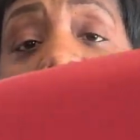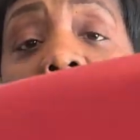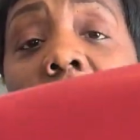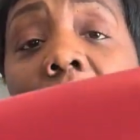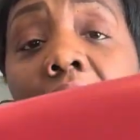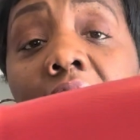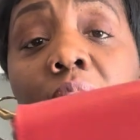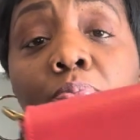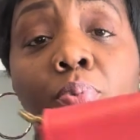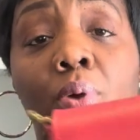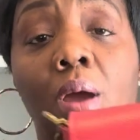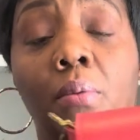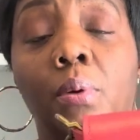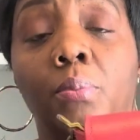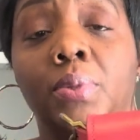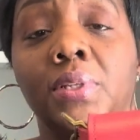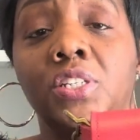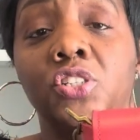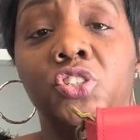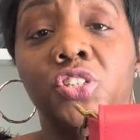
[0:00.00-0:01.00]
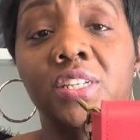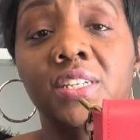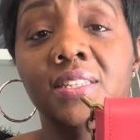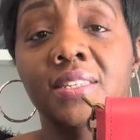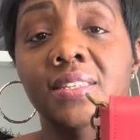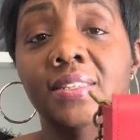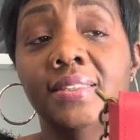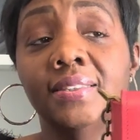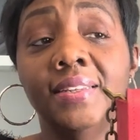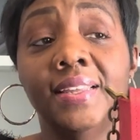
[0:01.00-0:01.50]
is probably
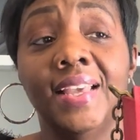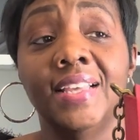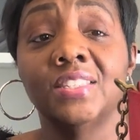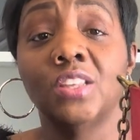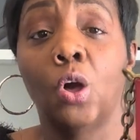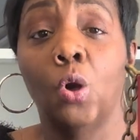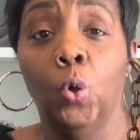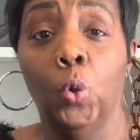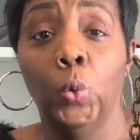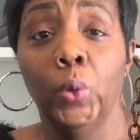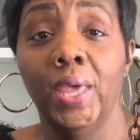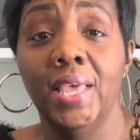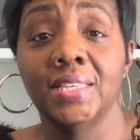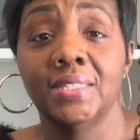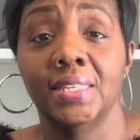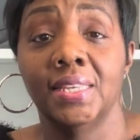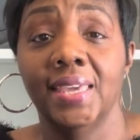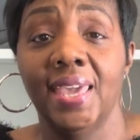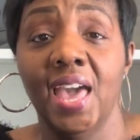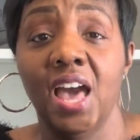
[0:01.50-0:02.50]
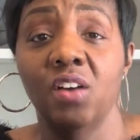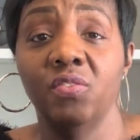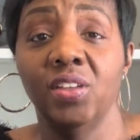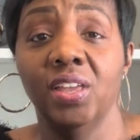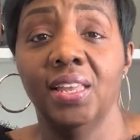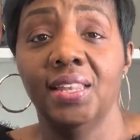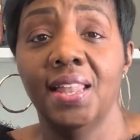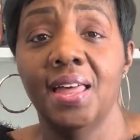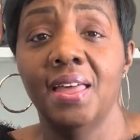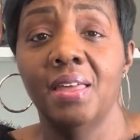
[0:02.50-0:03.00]
just as old as the Calvin
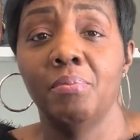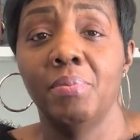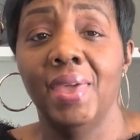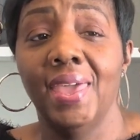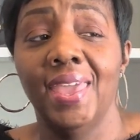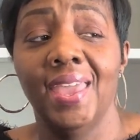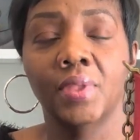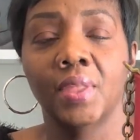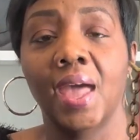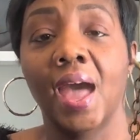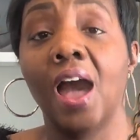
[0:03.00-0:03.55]
Klein bag.